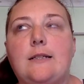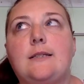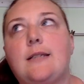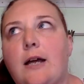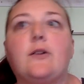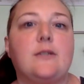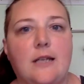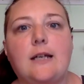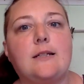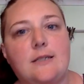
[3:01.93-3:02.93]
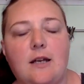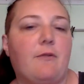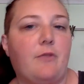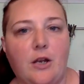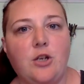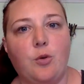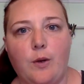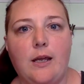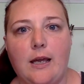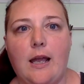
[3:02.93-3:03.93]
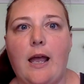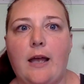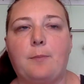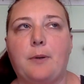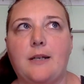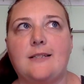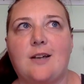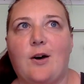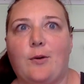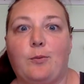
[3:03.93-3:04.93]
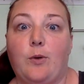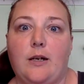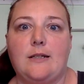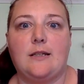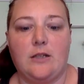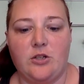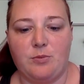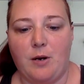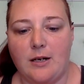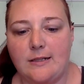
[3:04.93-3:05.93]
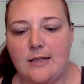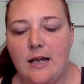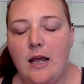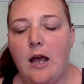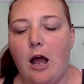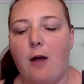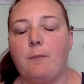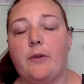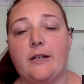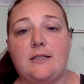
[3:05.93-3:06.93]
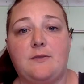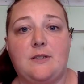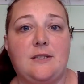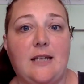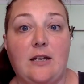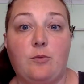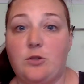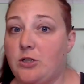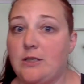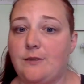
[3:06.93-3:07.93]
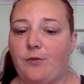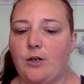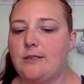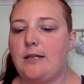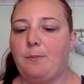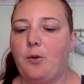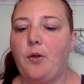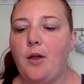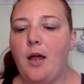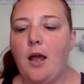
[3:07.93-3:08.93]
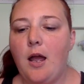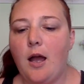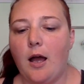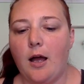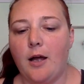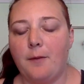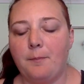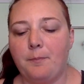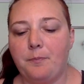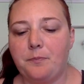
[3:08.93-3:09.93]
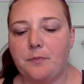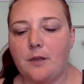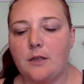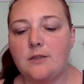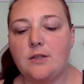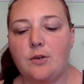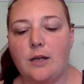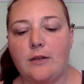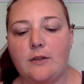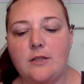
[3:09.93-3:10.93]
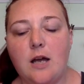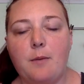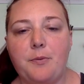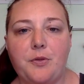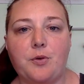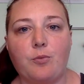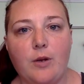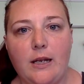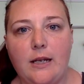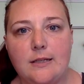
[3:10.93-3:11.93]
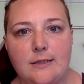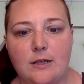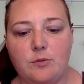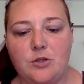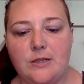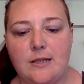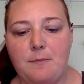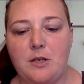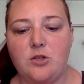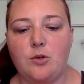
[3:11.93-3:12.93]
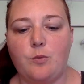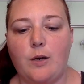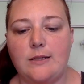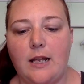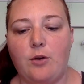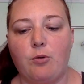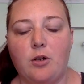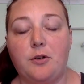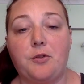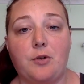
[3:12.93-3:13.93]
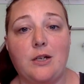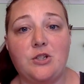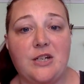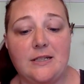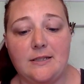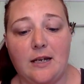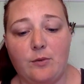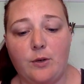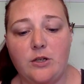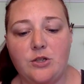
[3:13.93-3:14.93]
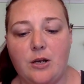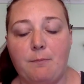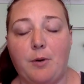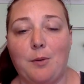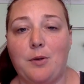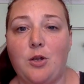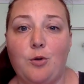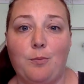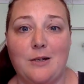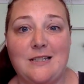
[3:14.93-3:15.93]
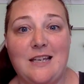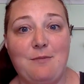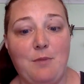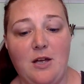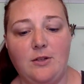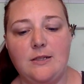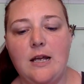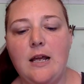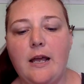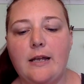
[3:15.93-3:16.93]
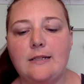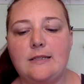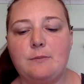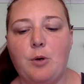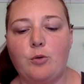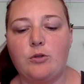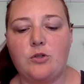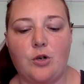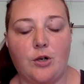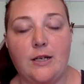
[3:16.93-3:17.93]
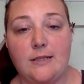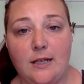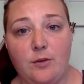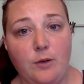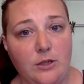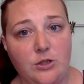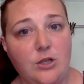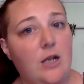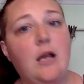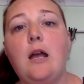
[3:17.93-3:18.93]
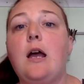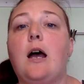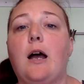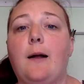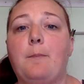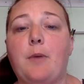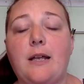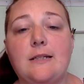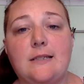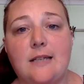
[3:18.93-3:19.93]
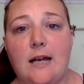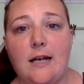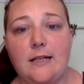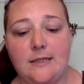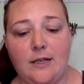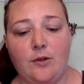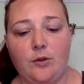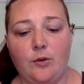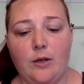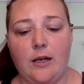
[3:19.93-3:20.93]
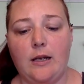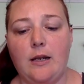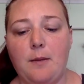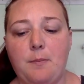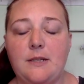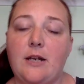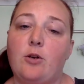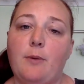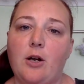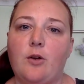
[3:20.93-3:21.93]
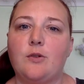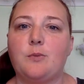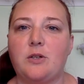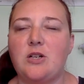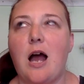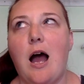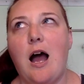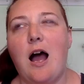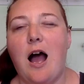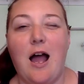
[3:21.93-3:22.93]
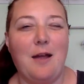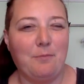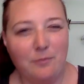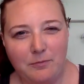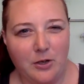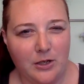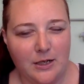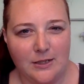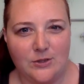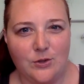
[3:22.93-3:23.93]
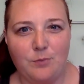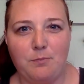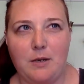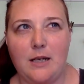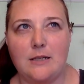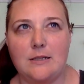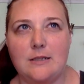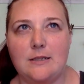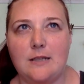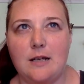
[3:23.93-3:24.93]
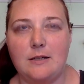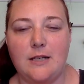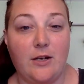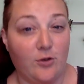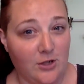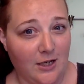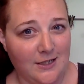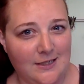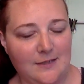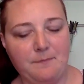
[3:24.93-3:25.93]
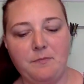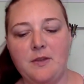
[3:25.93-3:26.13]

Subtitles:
sounds like stuff that you would get at a place called Woody's Lunchbox. Lots of sandwiches, for example. So like the top 3 sandwiches they mentioned was a grilled 3-cheese sandwich, a barbecue brisket melt, and a smoked turkey sandwich. And sides included potato barrels, which I'm gonna assume means tater tots,